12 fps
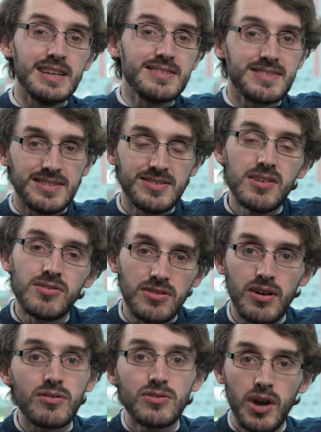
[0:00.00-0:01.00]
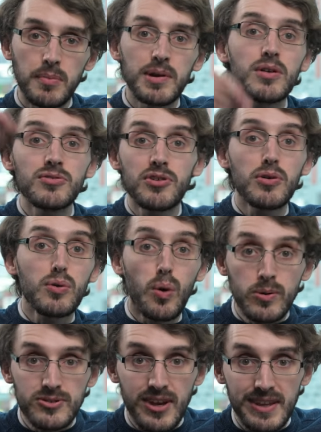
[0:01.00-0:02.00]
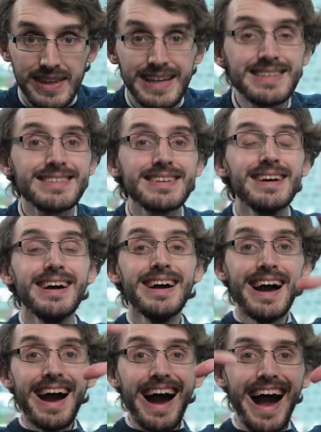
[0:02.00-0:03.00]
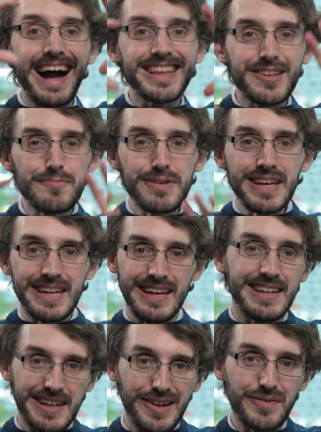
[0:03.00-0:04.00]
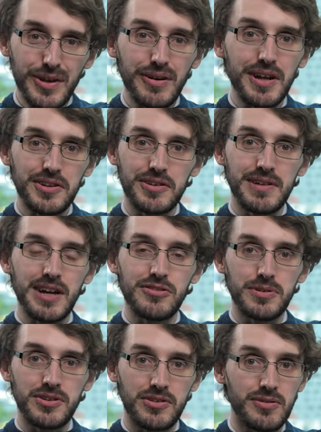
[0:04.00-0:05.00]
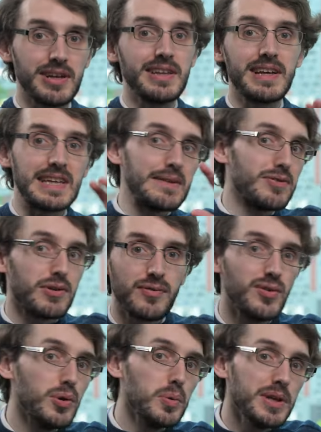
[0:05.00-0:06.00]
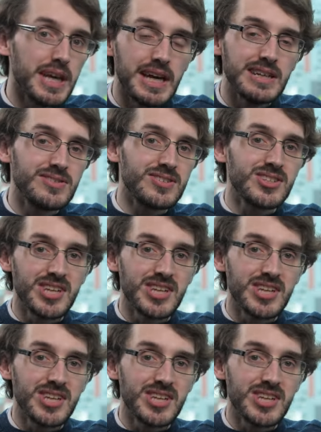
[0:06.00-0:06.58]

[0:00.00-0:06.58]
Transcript: this decision on going onto a course like this at the beginning of your undergraduate degree. That gives you a few years to